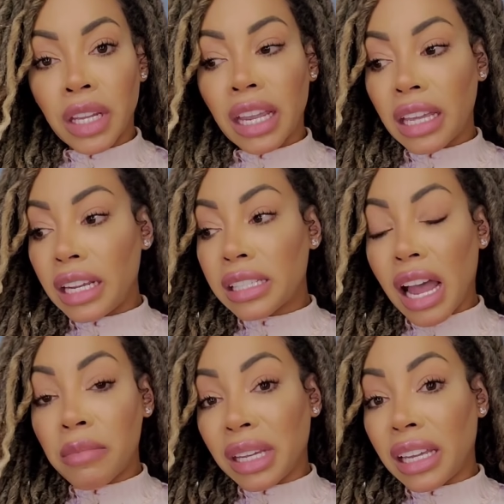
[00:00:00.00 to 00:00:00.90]
It is,
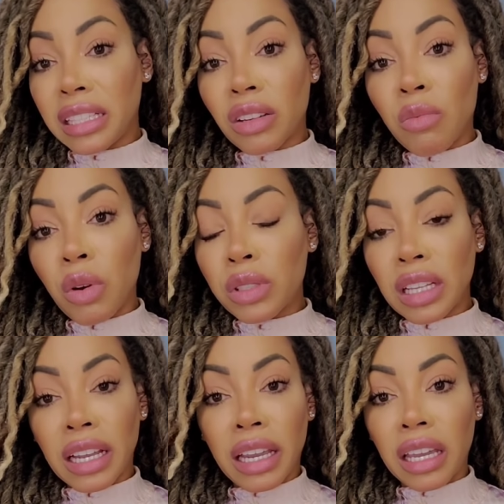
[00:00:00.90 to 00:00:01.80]
I mean, it's almost
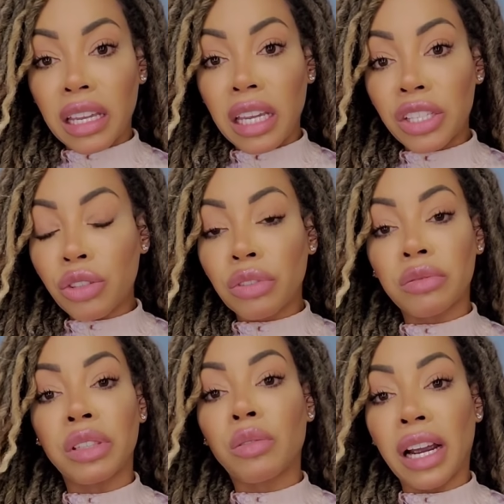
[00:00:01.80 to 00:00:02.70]
like history
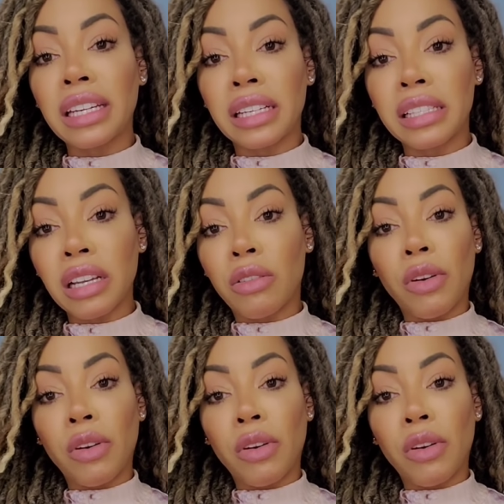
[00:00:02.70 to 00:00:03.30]
rewriting itself